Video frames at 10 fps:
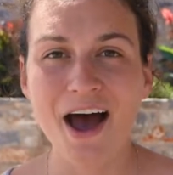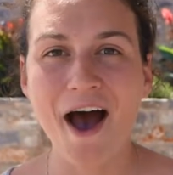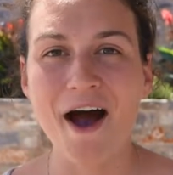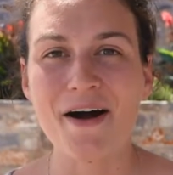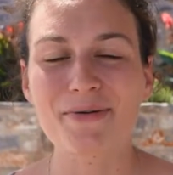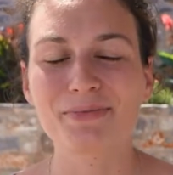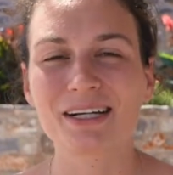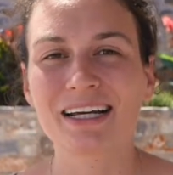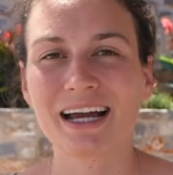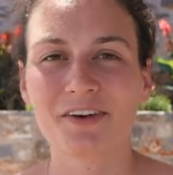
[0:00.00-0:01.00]
But
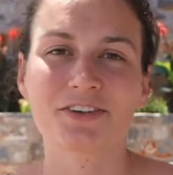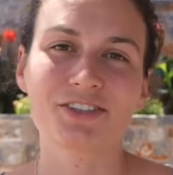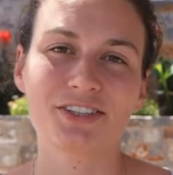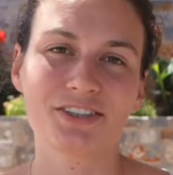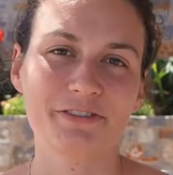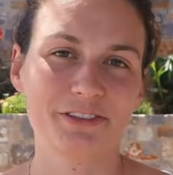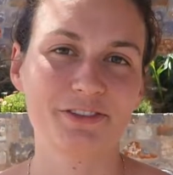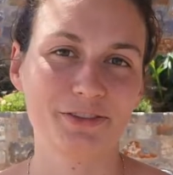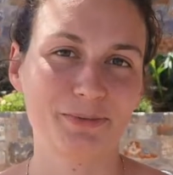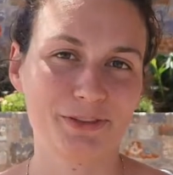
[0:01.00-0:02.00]
it can also just feel
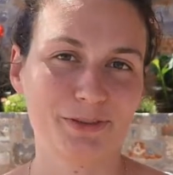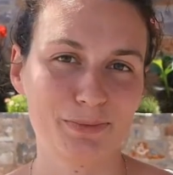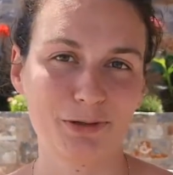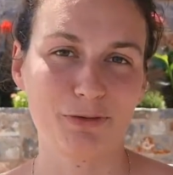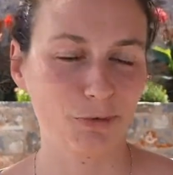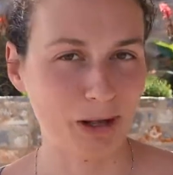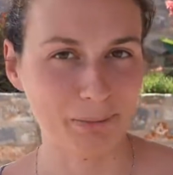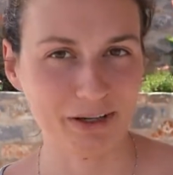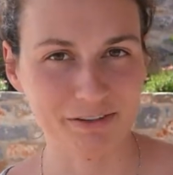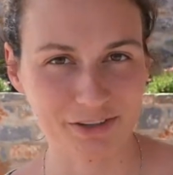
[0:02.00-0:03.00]
super
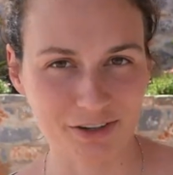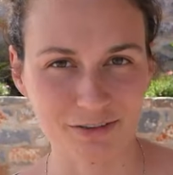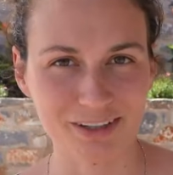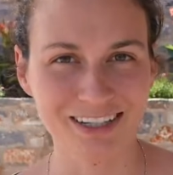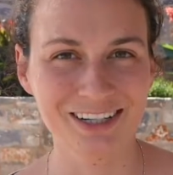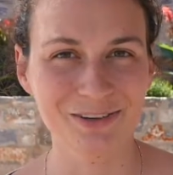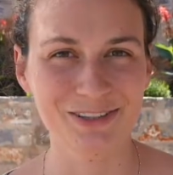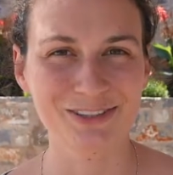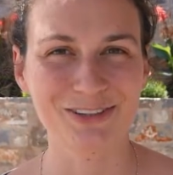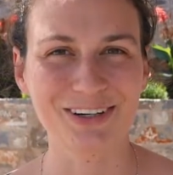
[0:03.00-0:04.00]
overwhelming if you don't really know
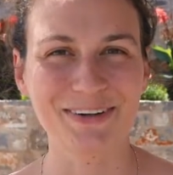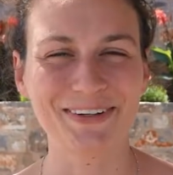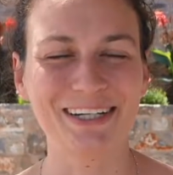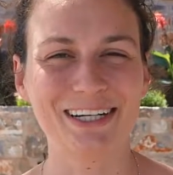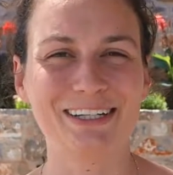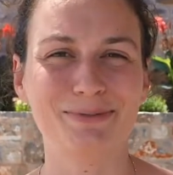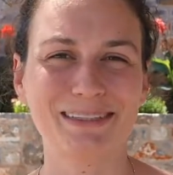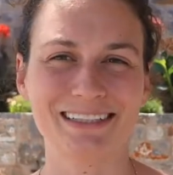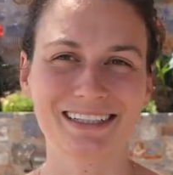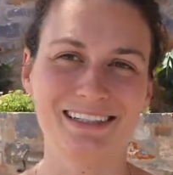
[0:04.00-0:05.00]
what's going on, and then you
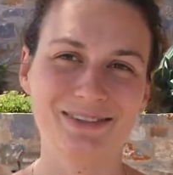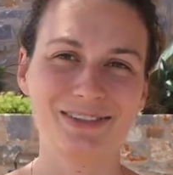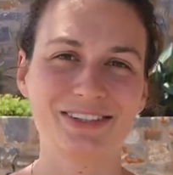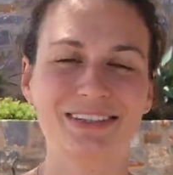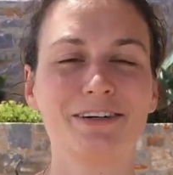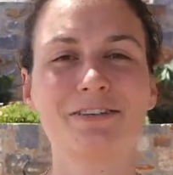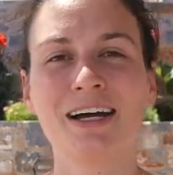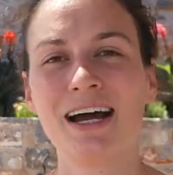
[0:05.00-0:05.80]
basically lose yourself.